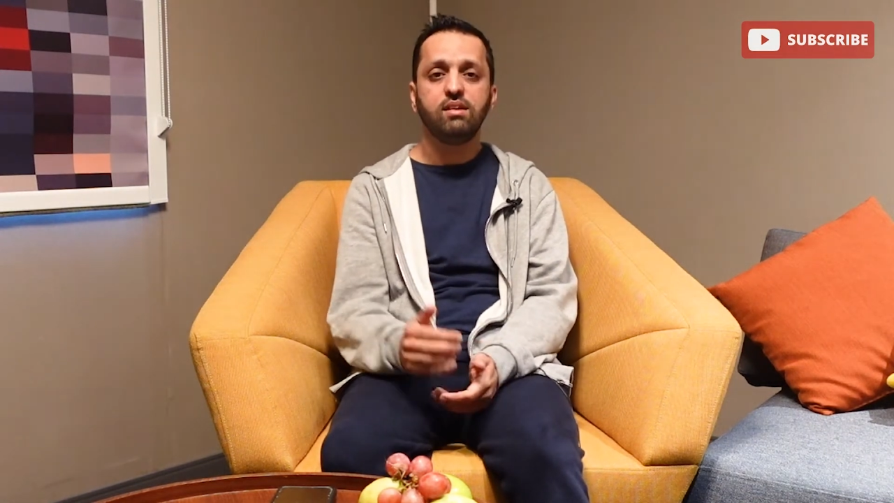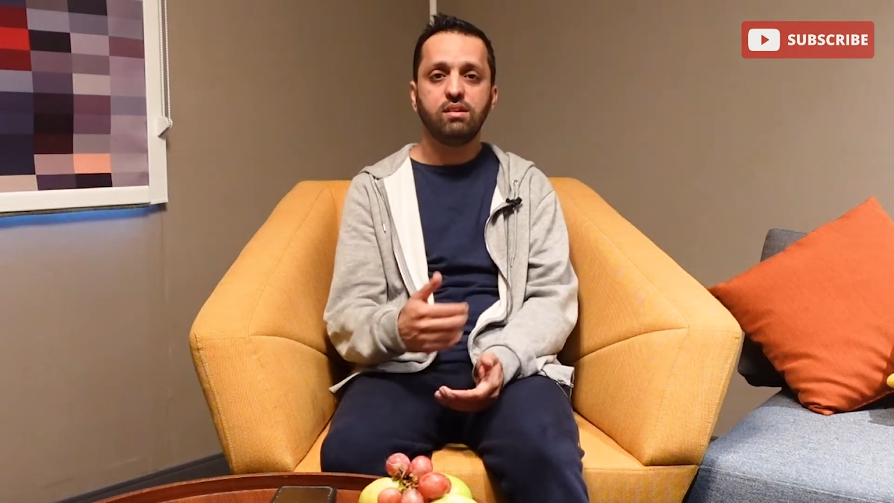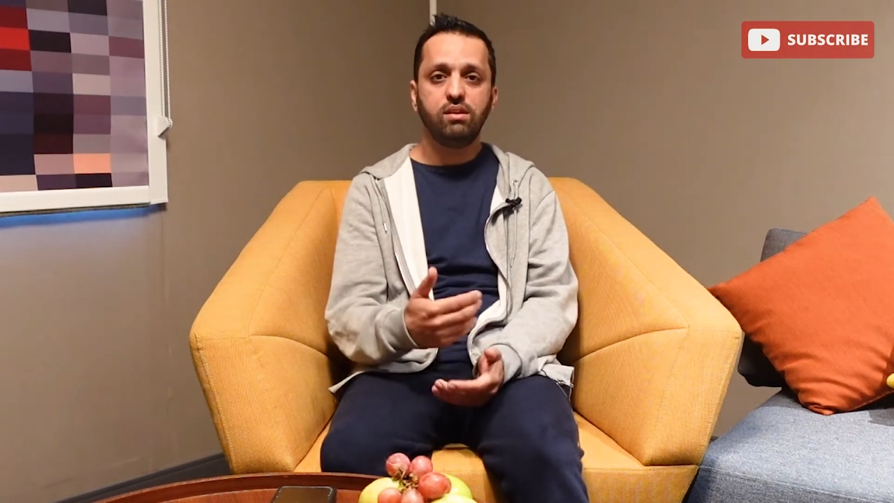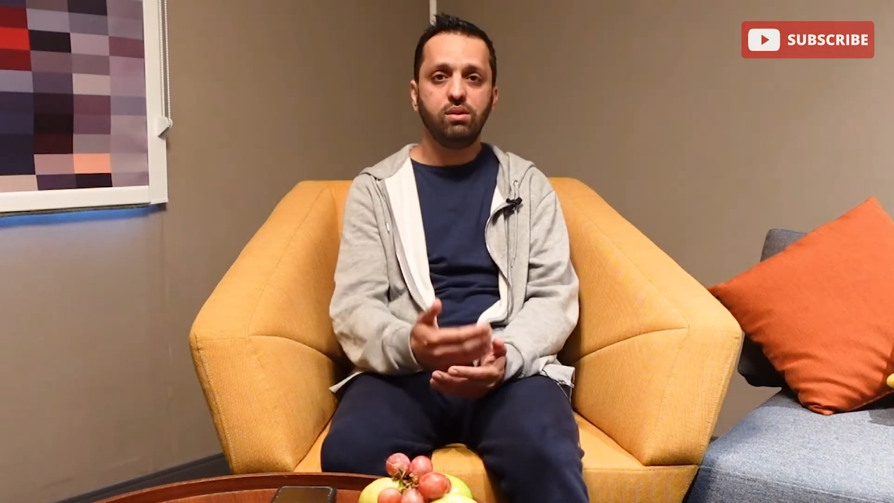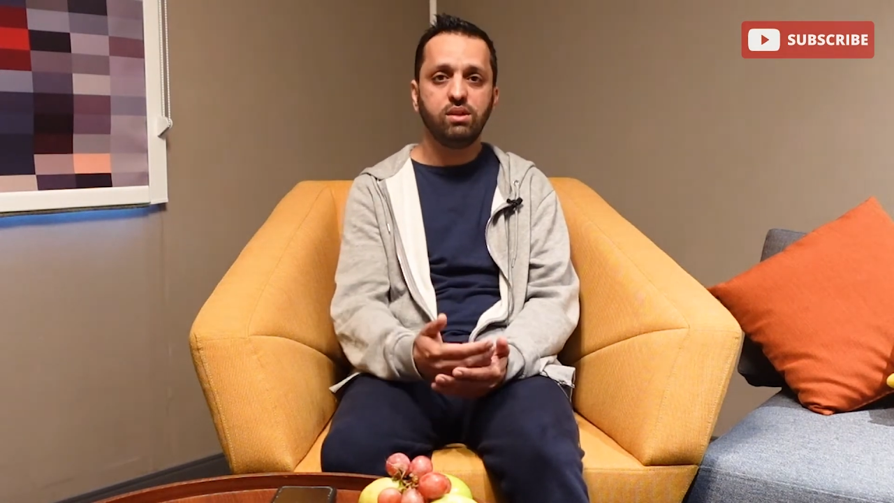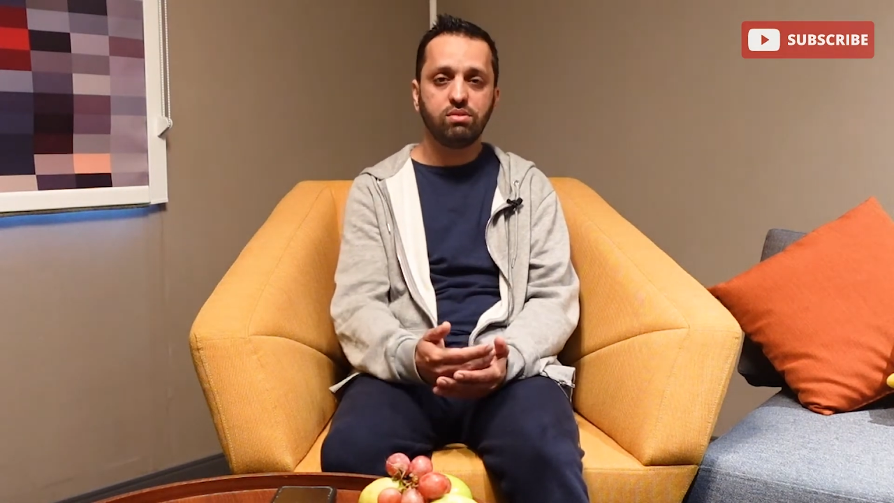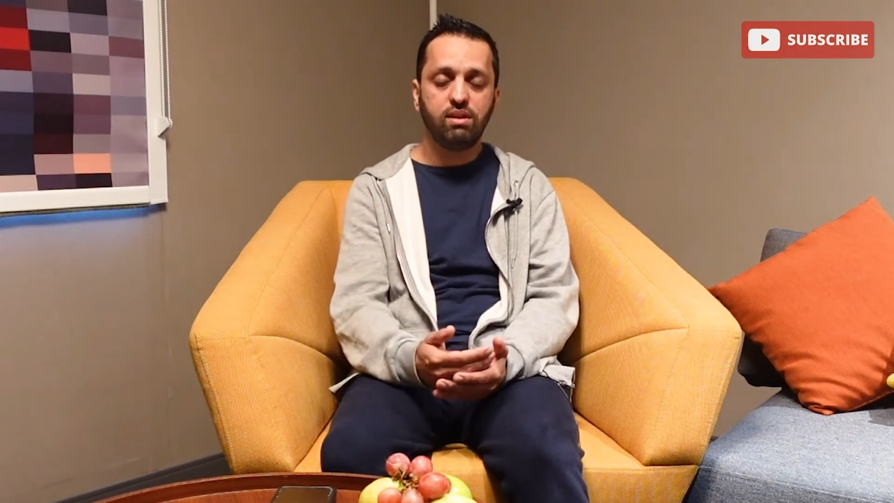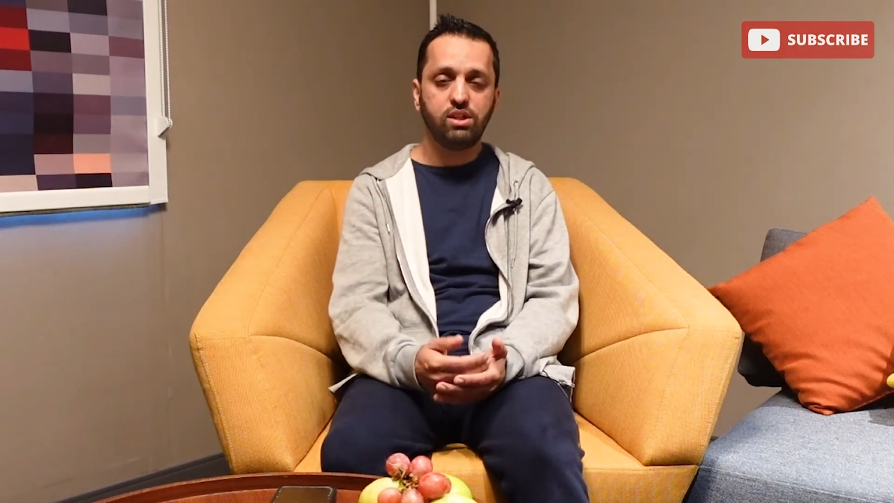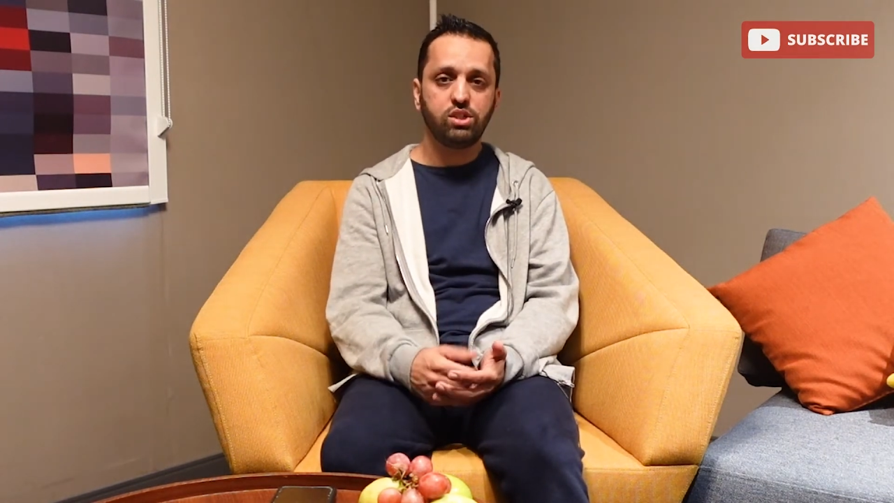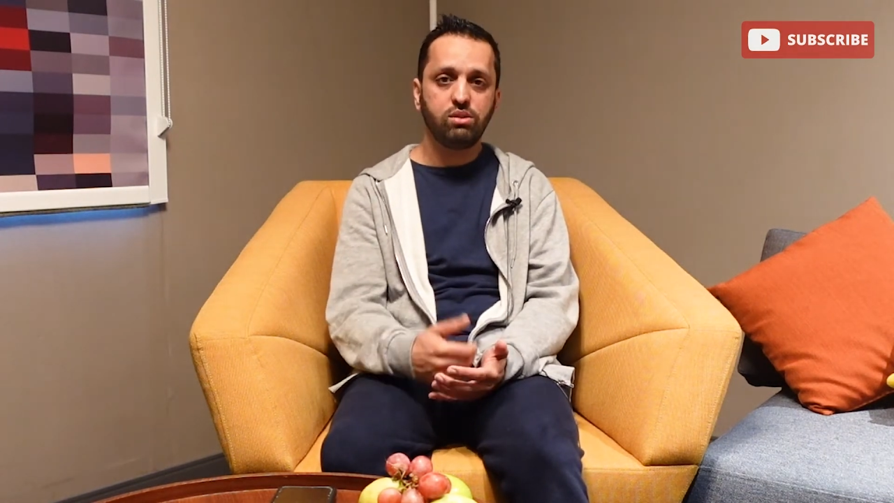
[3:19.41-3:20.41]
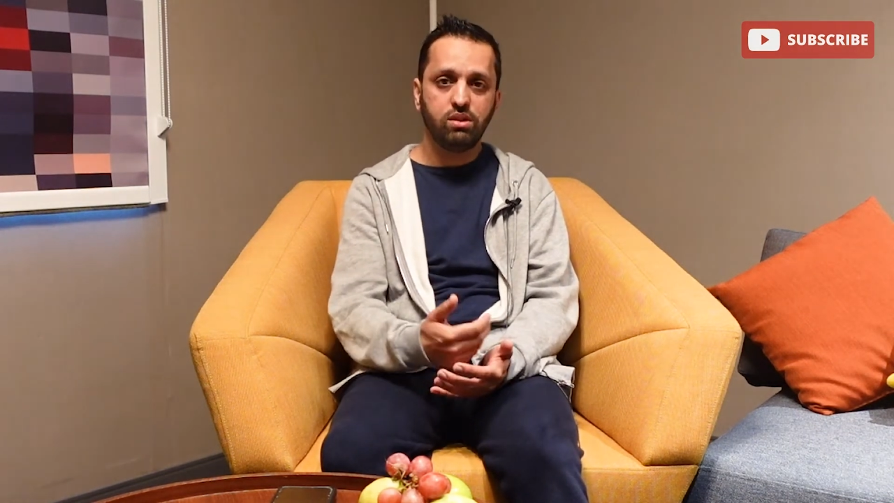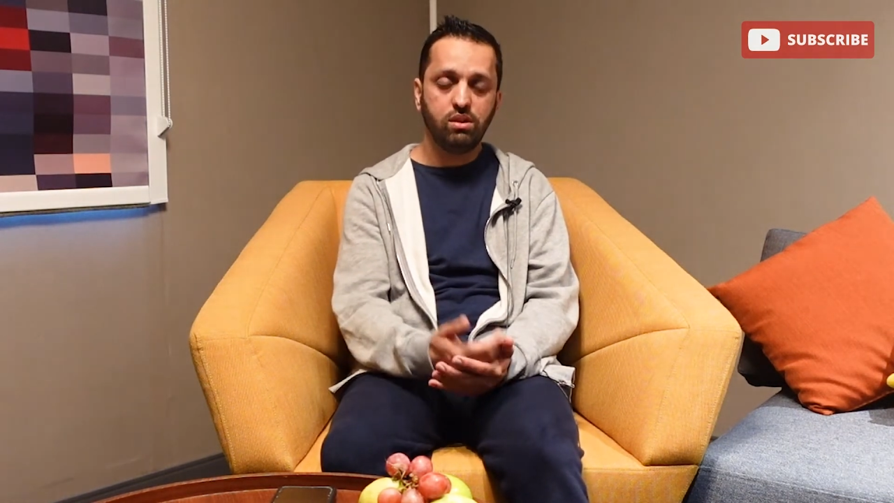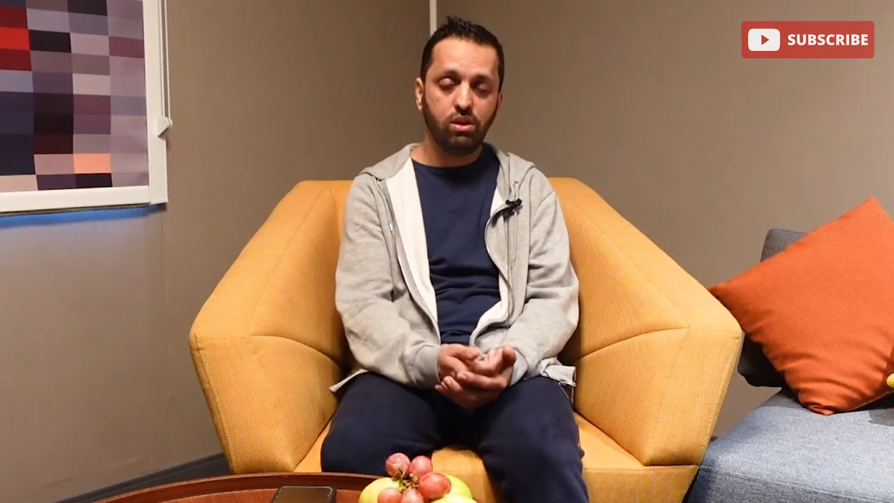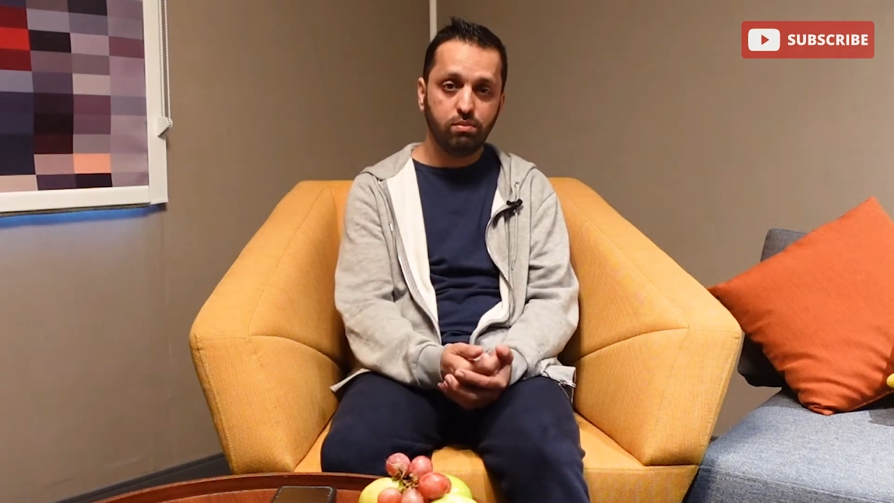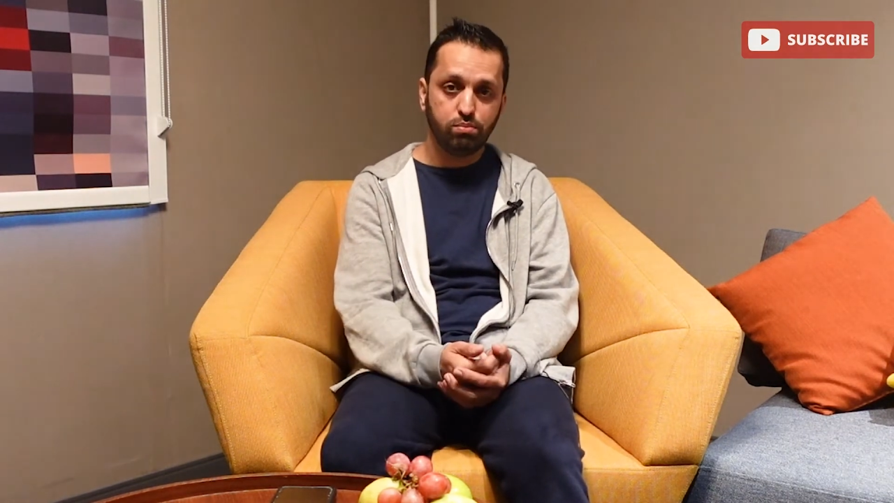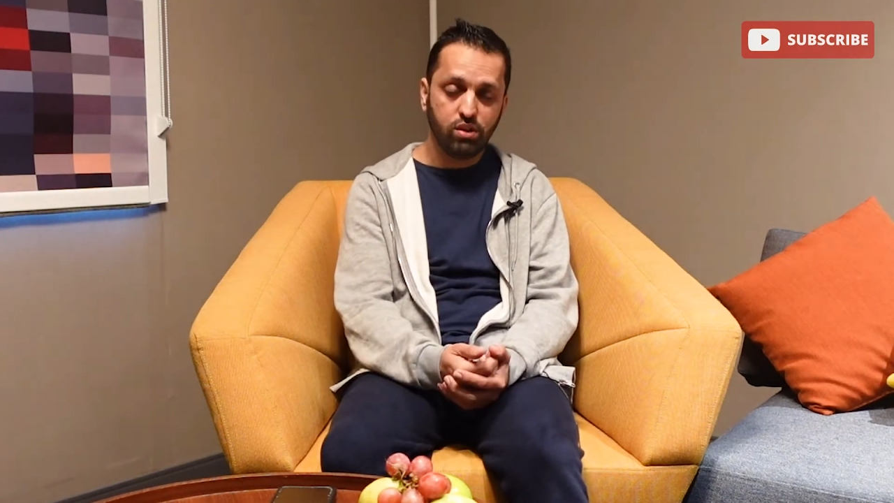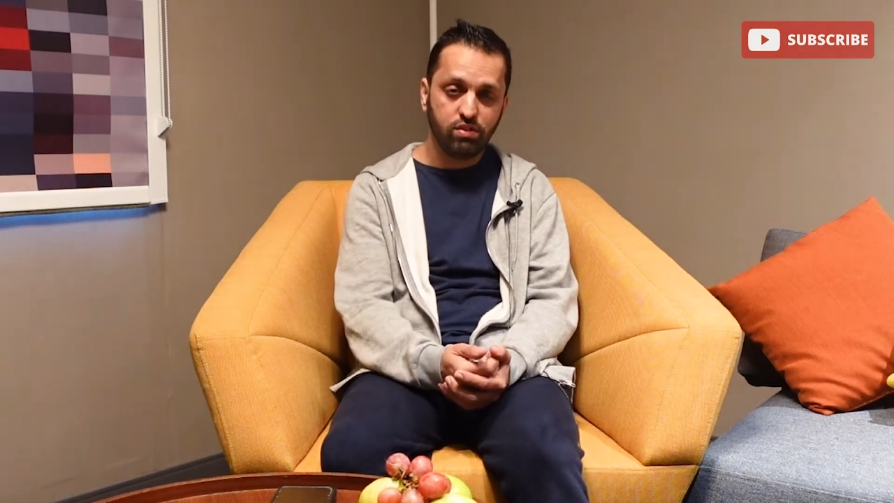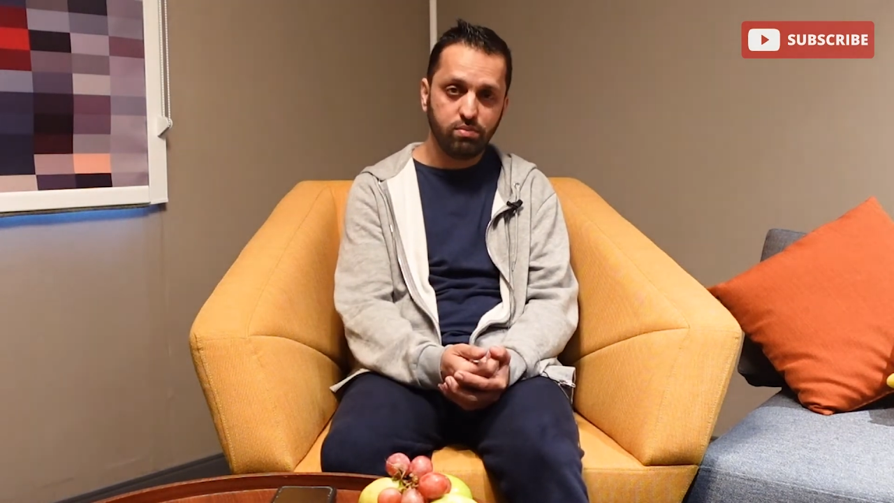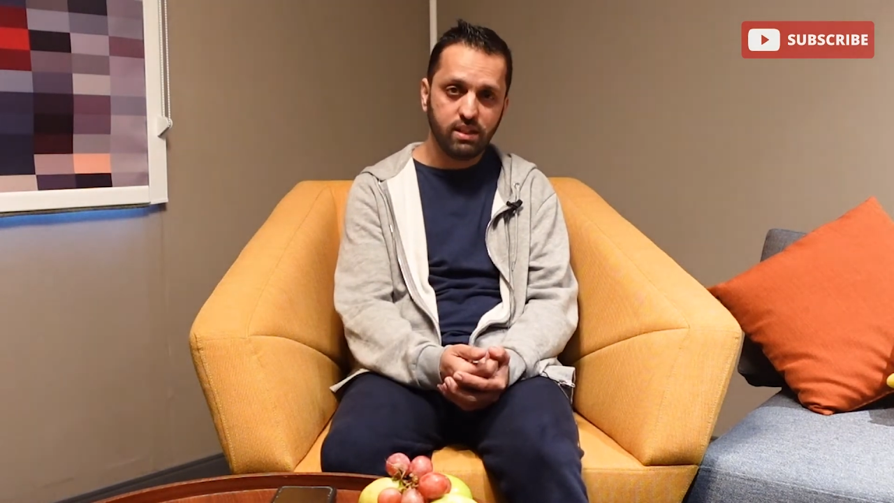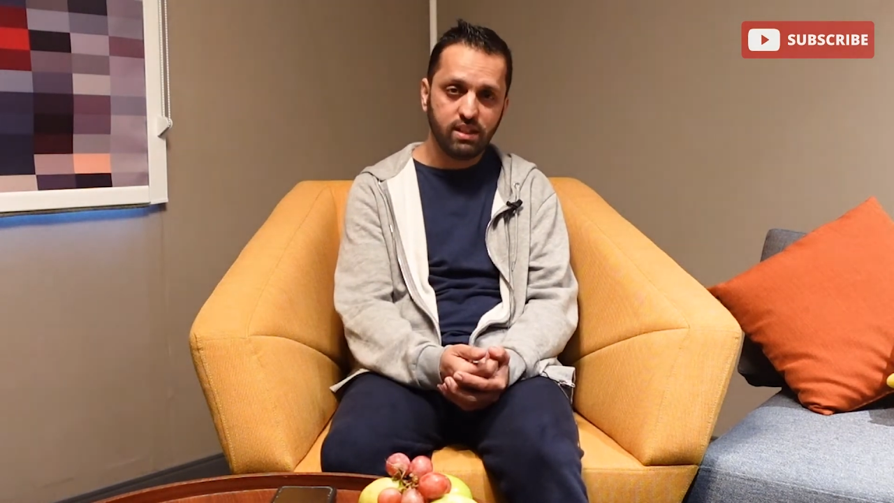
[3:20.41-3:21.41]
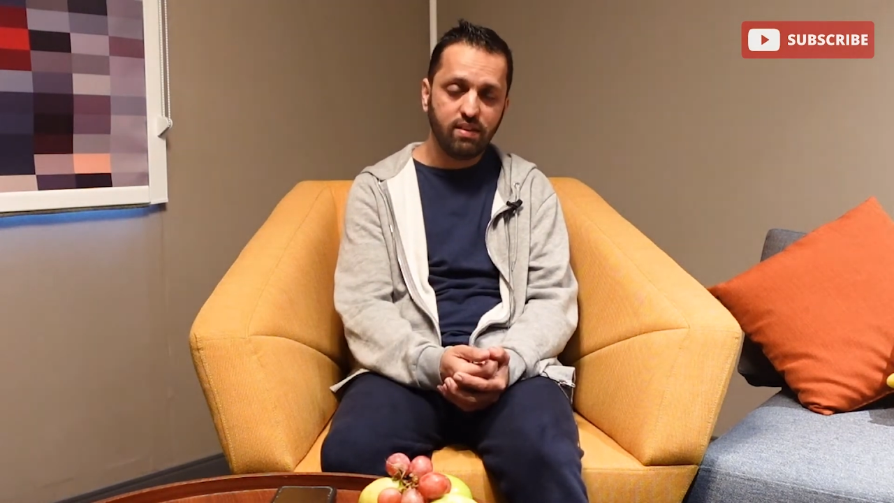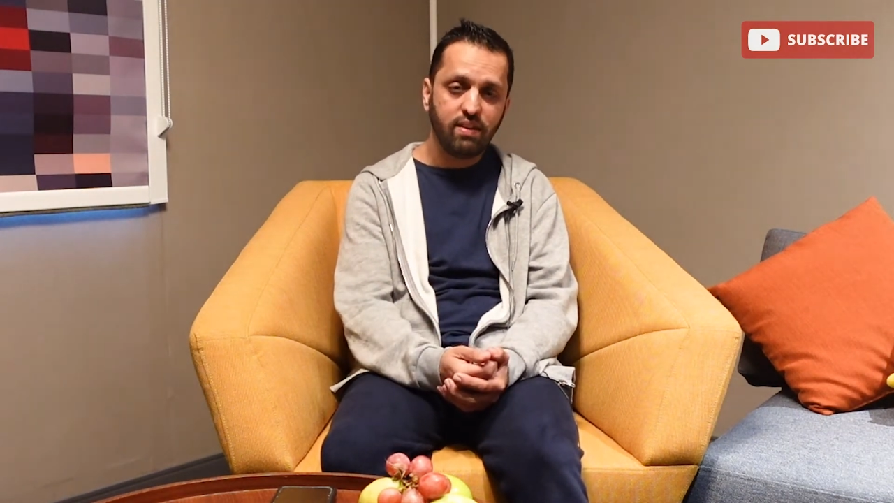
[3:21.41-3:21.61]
the new iteration or the new improvement,